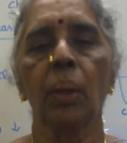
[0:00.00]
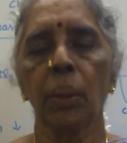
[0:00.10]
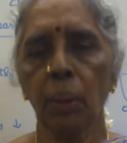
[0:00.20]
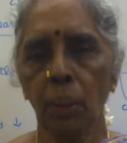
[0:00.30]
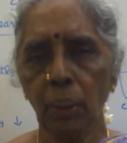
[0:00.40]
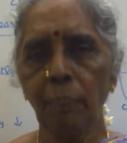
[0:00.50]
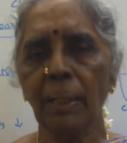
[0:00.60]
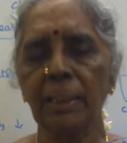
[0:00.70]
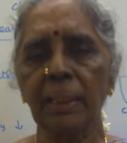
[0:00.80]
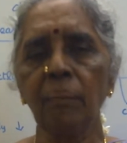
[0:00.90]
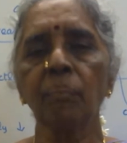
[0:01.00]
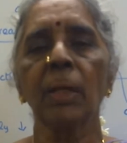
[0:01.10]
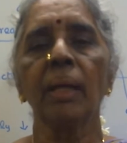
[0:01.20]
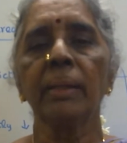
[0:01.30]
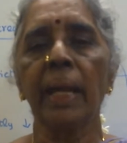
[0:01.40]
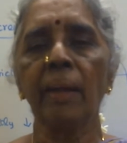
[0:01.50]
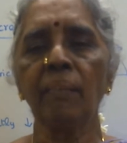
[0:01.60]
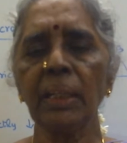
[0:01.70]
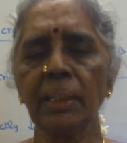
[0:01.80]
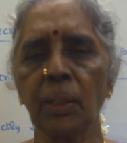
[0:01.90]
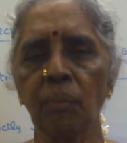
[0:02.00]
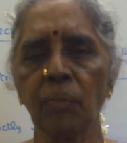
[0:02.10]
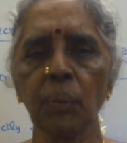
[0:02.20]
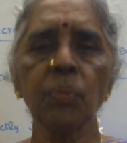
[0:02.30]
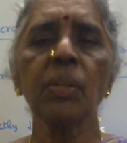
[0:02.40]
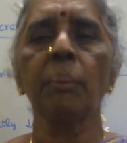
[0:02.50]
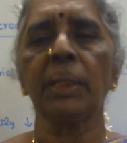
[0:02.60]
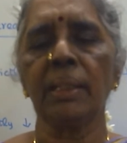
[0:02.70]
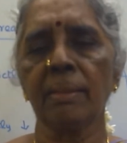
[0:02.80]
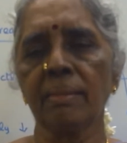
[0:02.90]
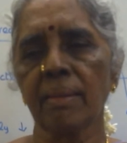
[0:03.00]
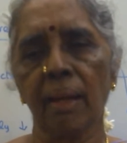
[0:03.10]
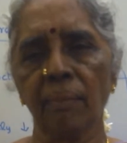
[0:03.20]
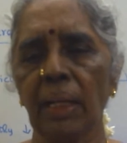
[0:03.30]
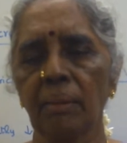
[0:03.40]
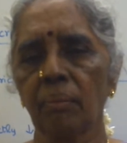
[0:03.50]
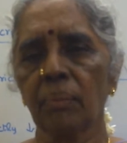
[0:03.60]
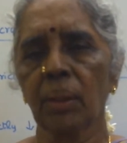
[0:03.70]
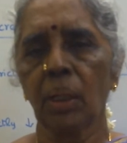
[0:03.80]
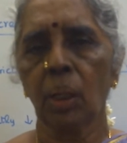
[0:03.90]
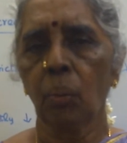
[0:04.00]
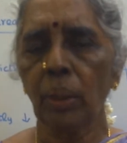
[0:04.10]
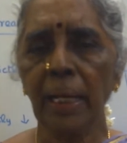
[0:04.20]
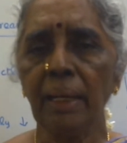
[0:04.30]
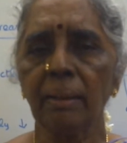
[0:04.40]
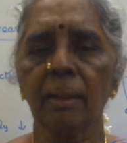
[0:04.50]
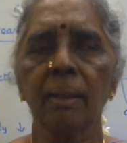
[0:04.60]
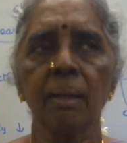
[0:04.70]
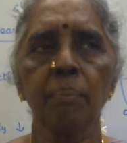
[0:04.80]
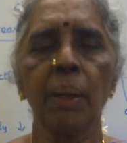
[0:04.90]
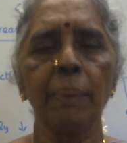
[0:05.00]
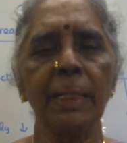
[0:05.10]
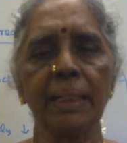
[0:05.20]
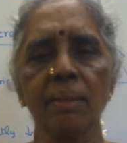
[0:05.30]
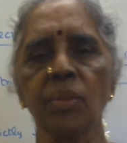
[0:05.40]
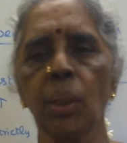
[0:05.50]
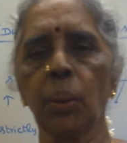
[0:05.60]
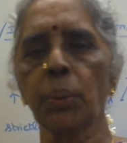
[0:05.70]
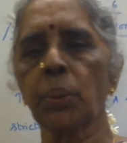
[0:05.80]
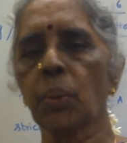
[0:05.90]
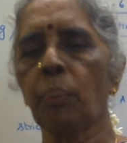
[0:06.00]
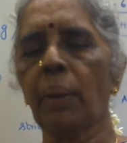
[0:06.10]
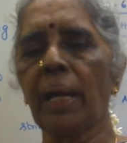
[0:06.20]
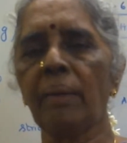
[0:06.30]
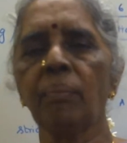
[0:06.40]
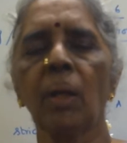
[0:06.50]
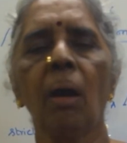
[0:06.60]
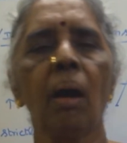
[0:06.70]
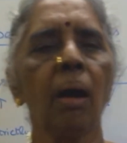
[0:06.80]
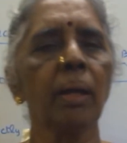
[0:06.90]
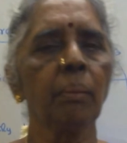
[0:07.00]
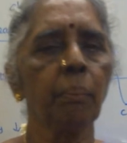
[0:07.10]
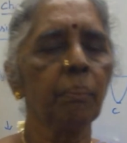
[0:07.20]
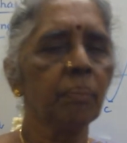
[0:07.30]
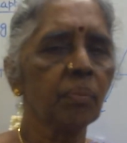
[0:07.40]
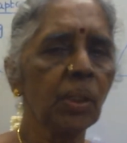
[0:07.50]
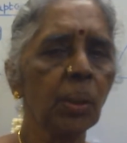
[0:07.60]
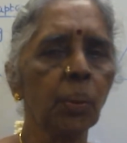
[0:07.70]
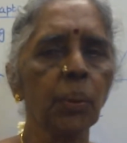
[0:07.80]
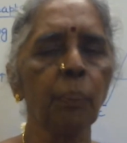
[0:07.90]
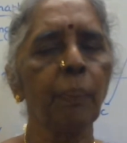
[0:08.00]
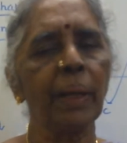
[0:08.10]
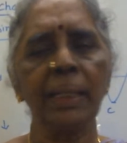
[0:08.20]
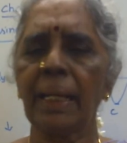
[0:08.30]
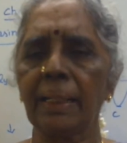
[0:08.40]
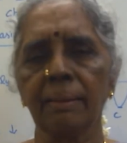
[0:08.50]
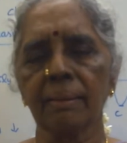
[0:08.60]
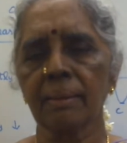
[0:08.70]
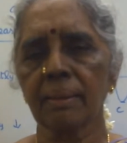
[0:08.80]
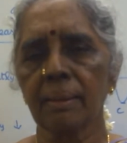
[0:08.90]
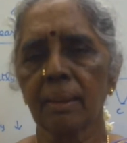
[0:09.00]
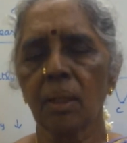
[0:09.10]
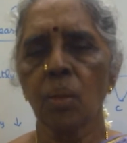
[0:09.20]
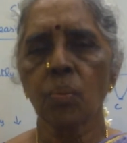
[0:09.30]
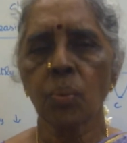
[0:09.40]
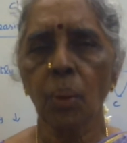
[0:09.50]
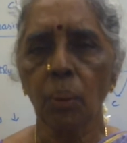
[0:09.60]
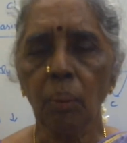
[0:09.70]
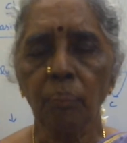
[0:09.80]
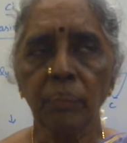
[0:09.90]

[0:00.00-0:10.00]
normally they will give you some interval. Okay, maybe it is 0 to 2 pi or 0 to pi, like that. So